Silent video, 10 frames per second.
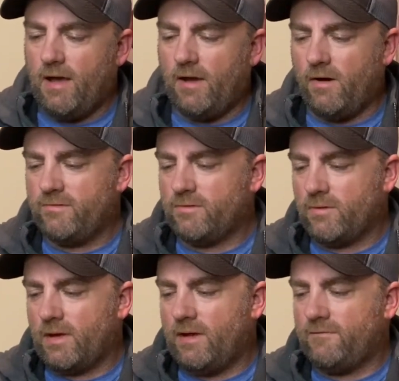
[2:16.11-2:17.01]
I
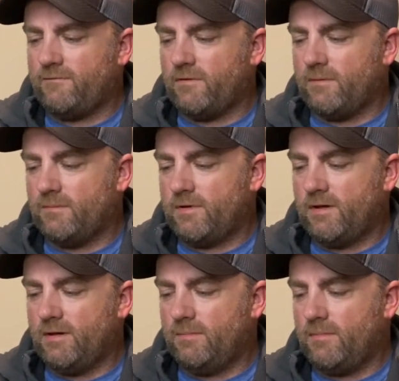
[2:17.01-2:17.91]
also got from
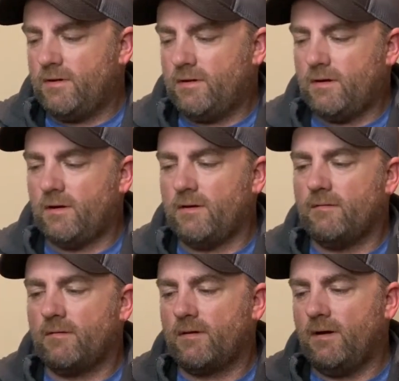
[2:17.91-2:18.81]
Tim a
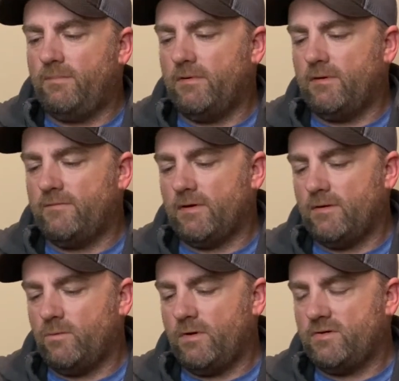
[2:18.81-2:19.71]
couple
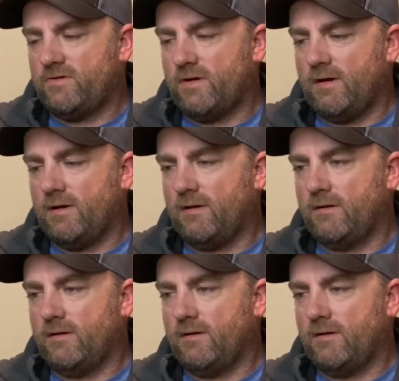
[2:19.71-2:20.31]
of one-shot